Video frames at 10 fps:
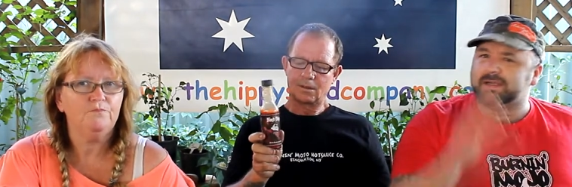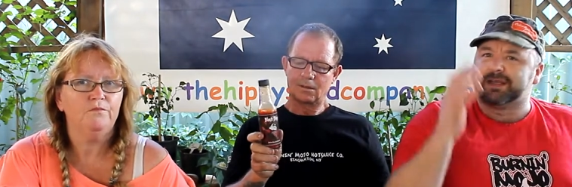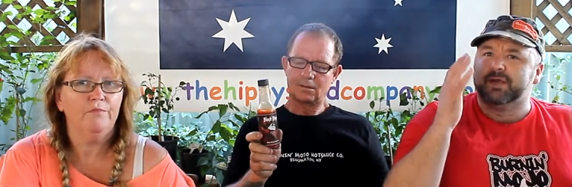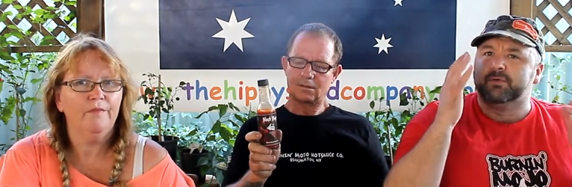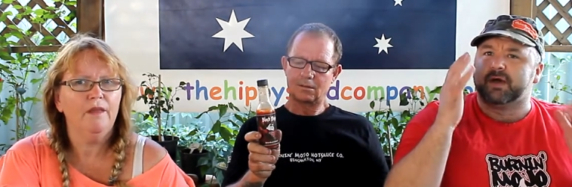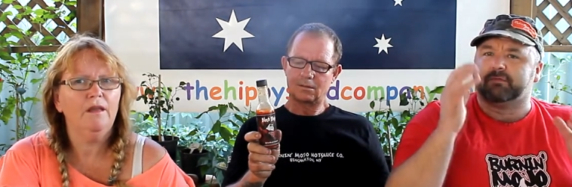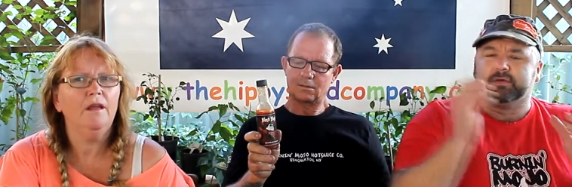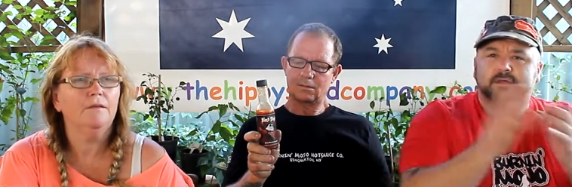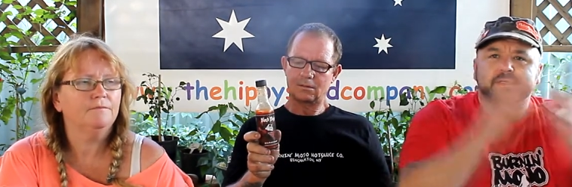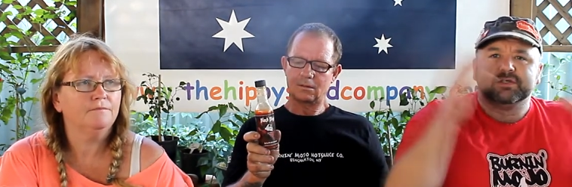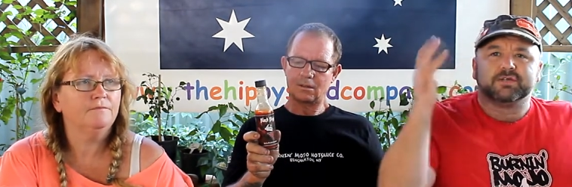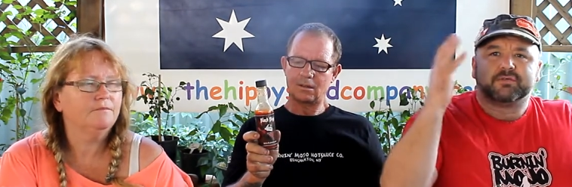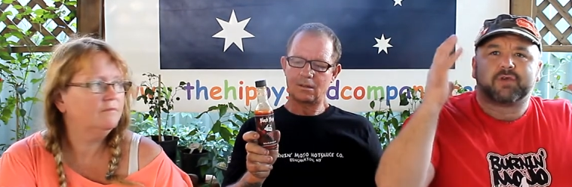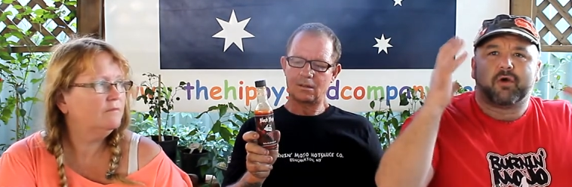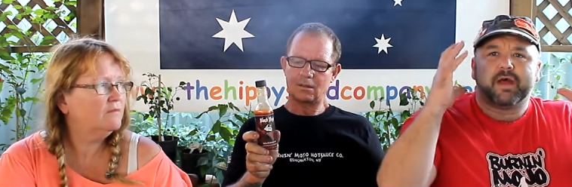Speaker 1: a kiln oven. Yeah. Just sort
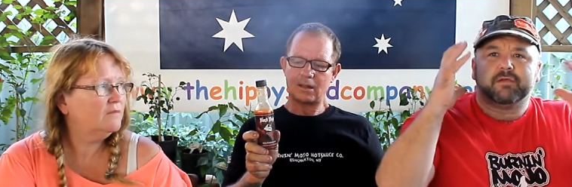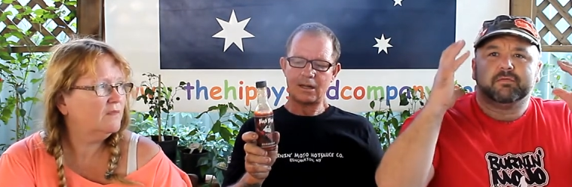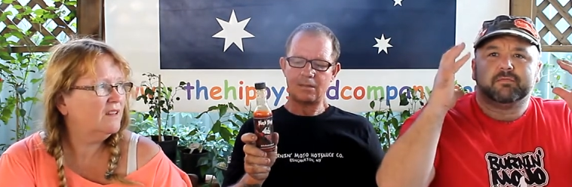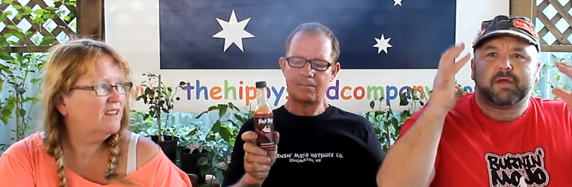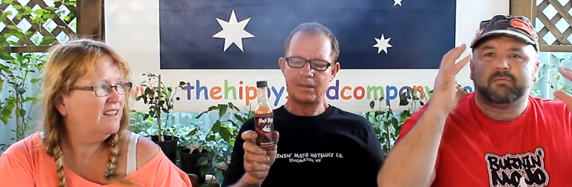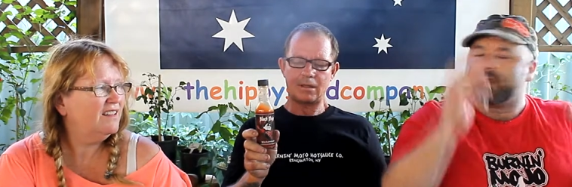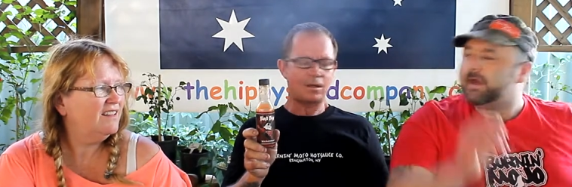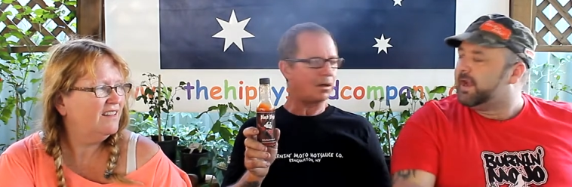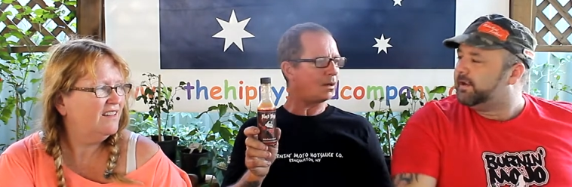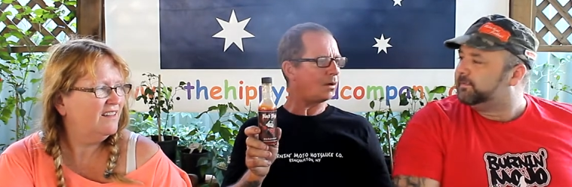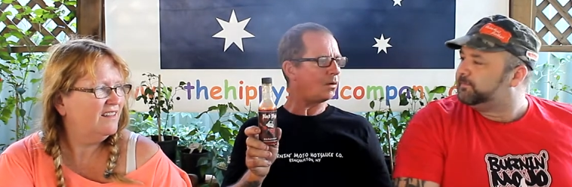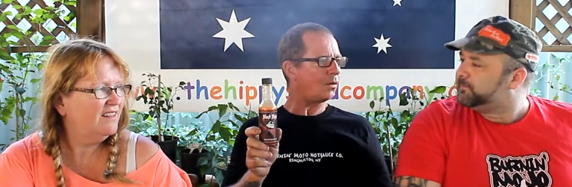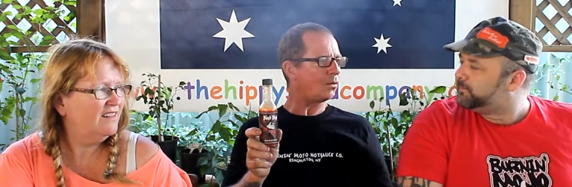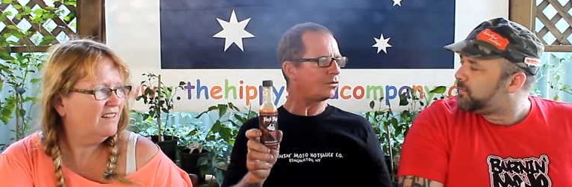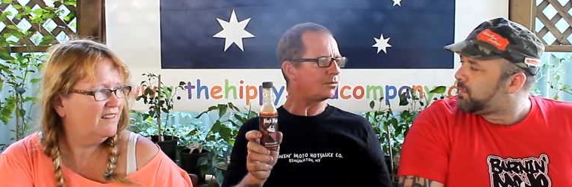of gone out and, and radiated.
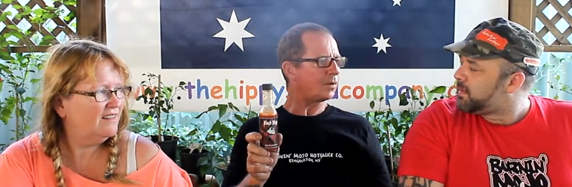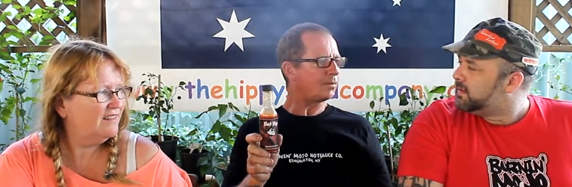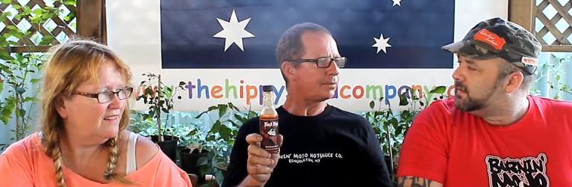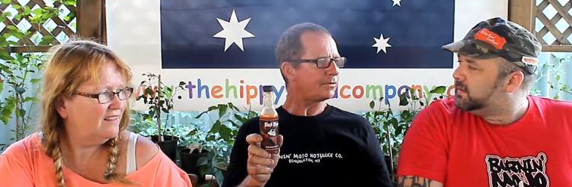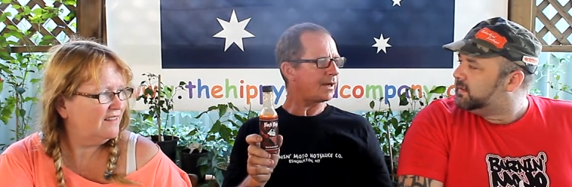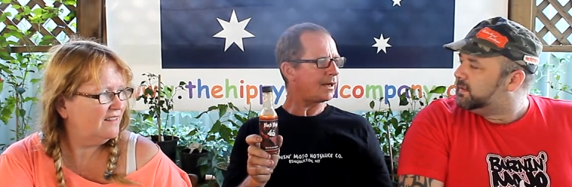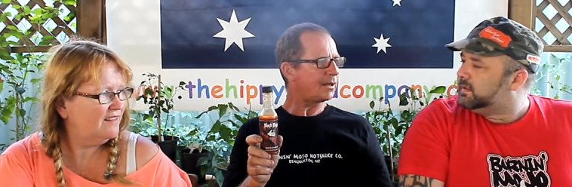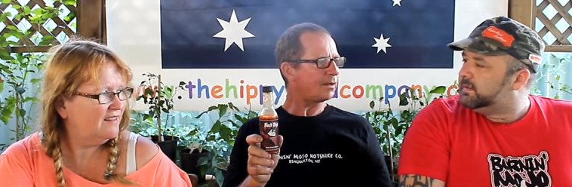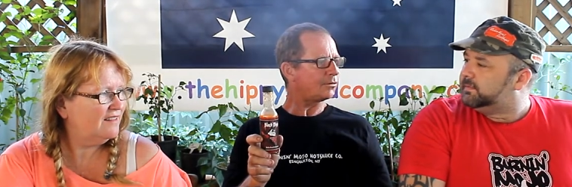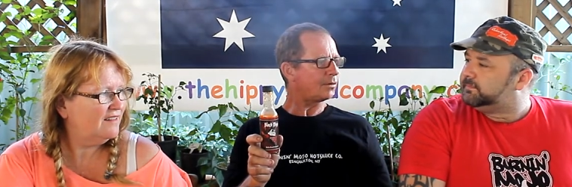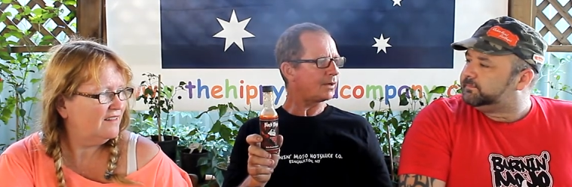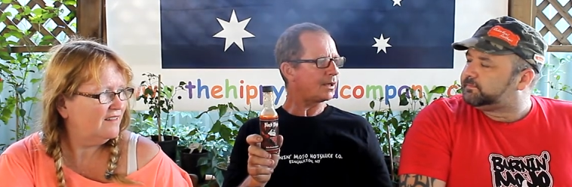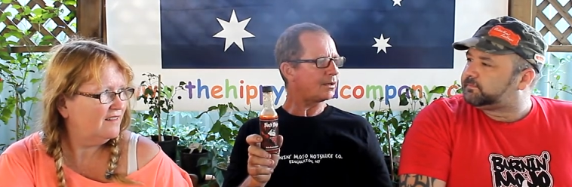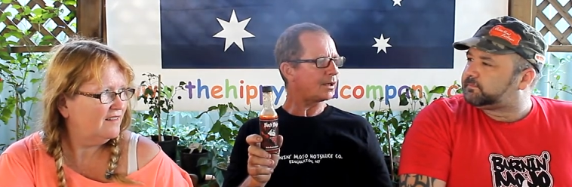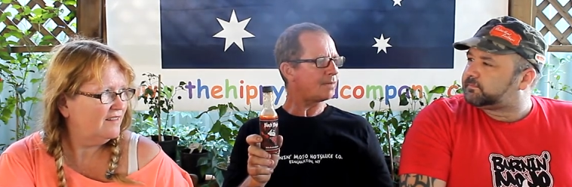
Speaker 2: Awesome on potatoes, I
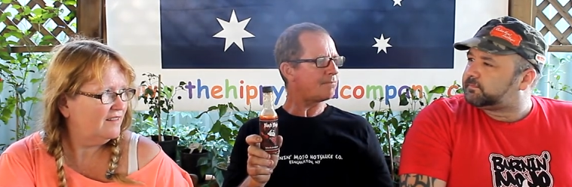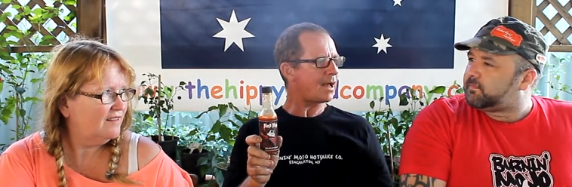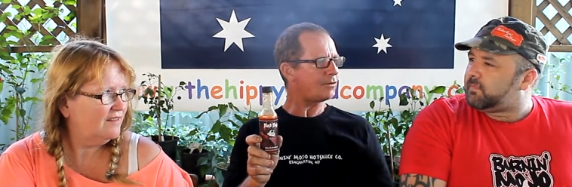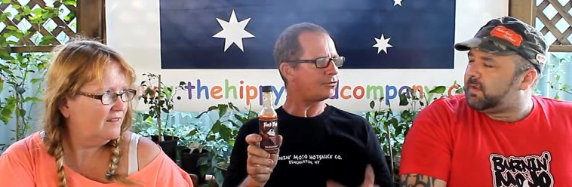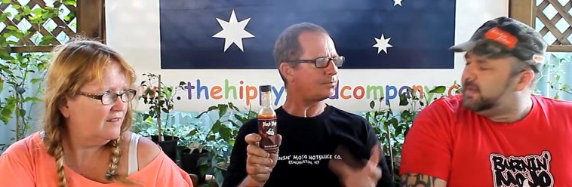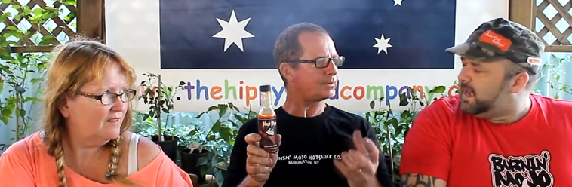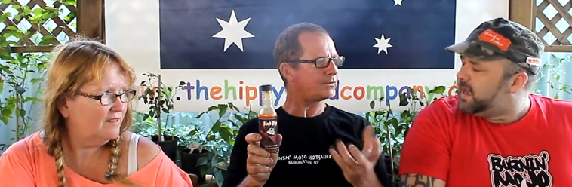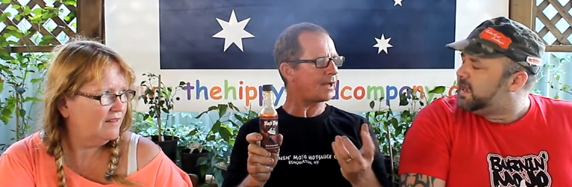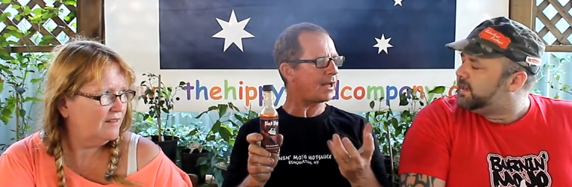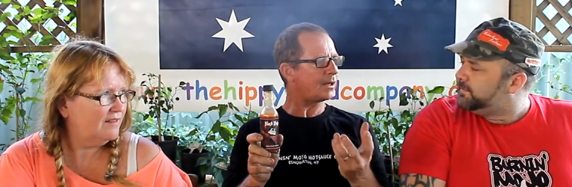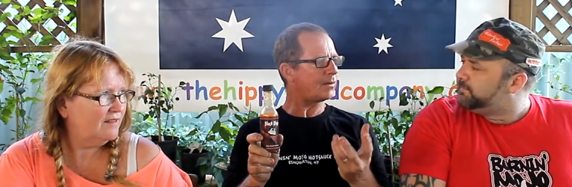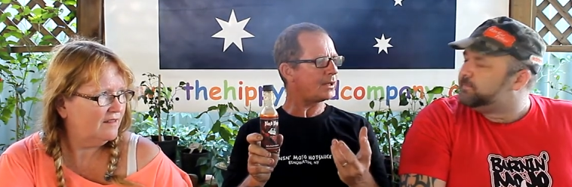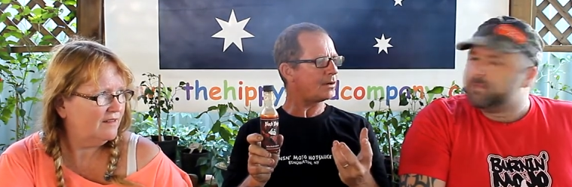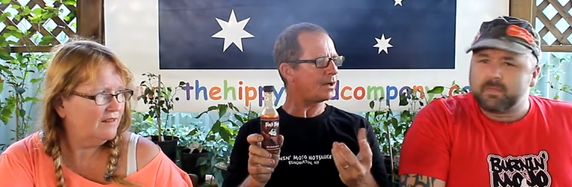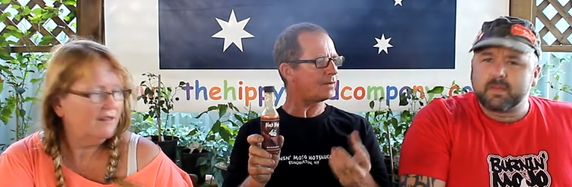reckon, like a mashed yeah.
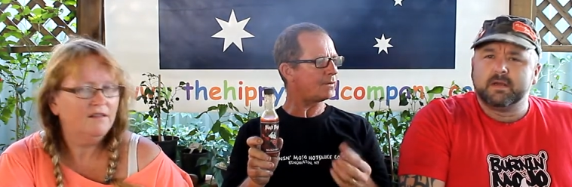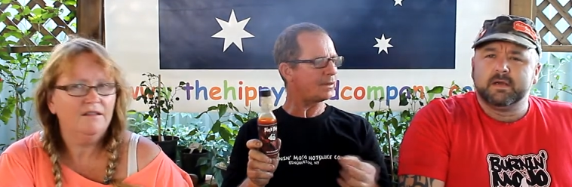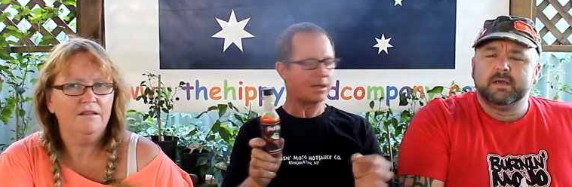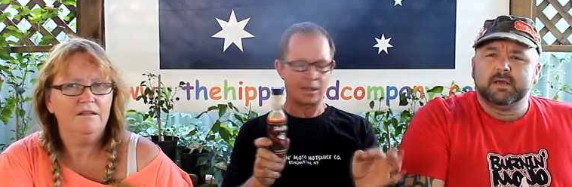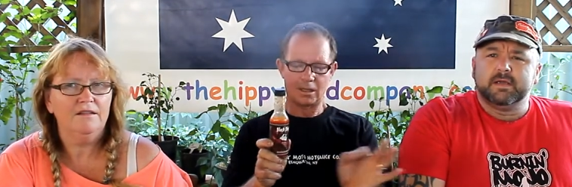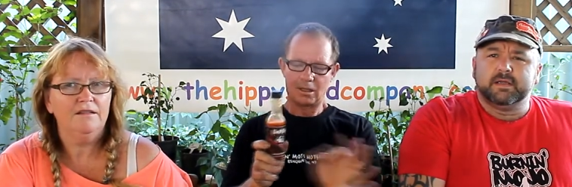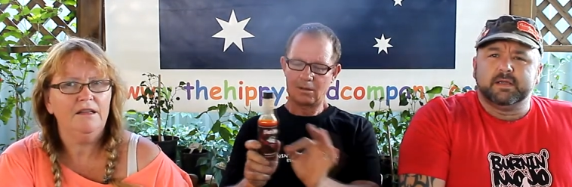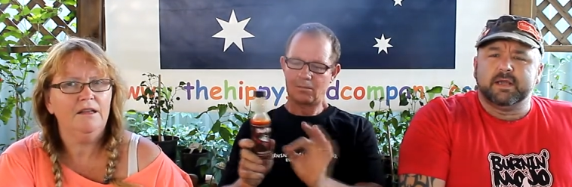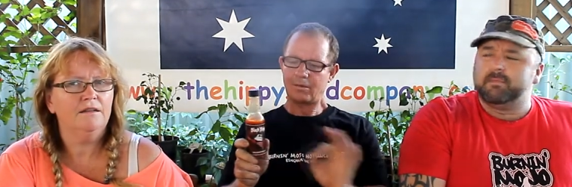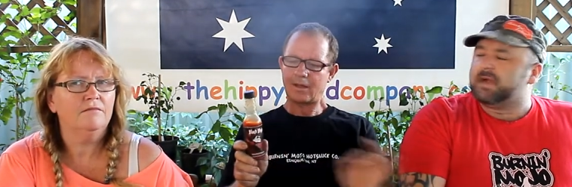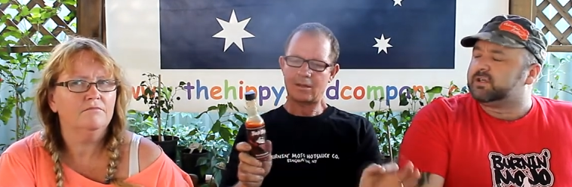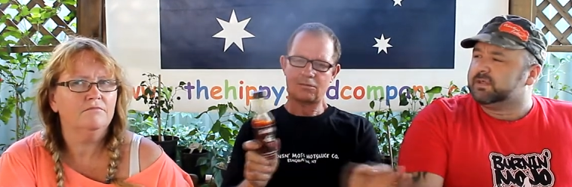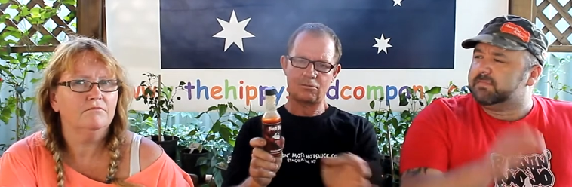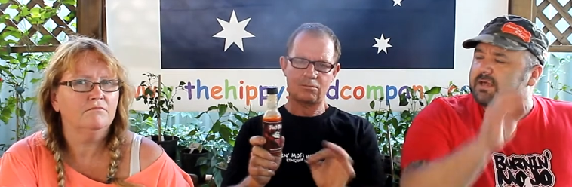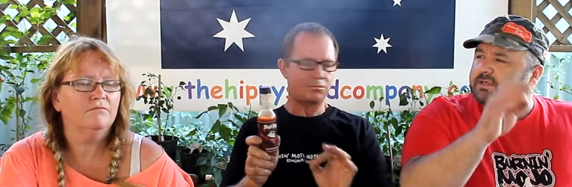potatoey kind of a thing. Yeah, yeah
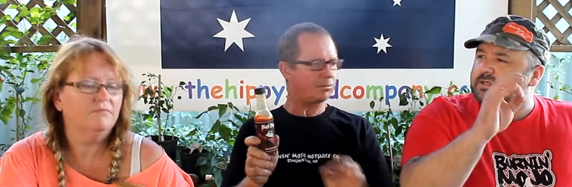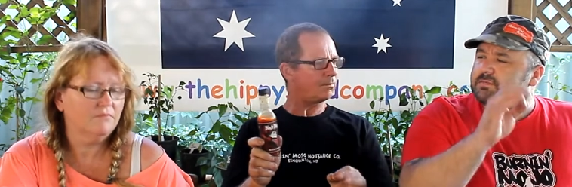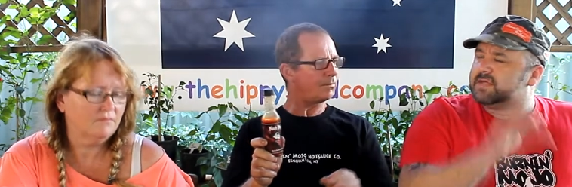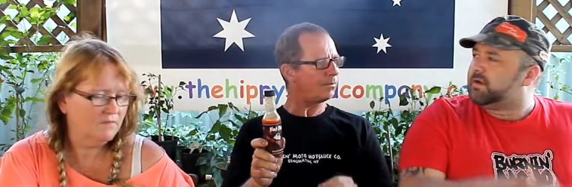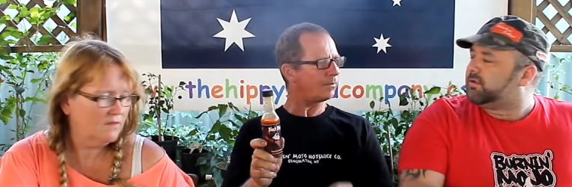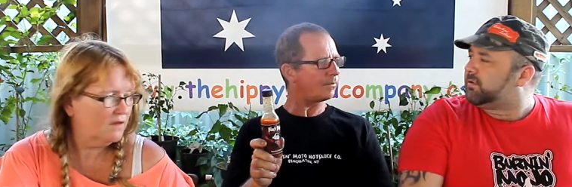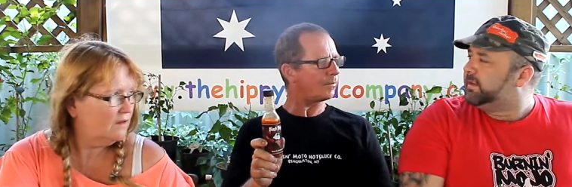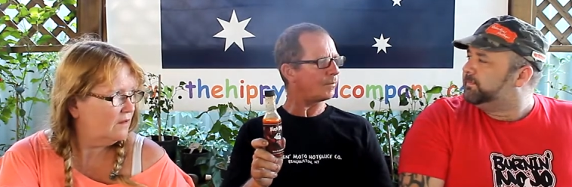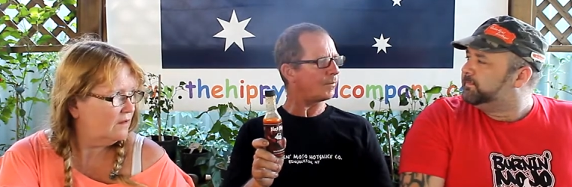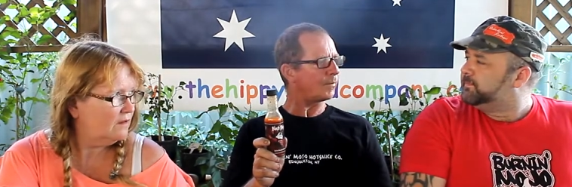mashing, mashing some sour cream.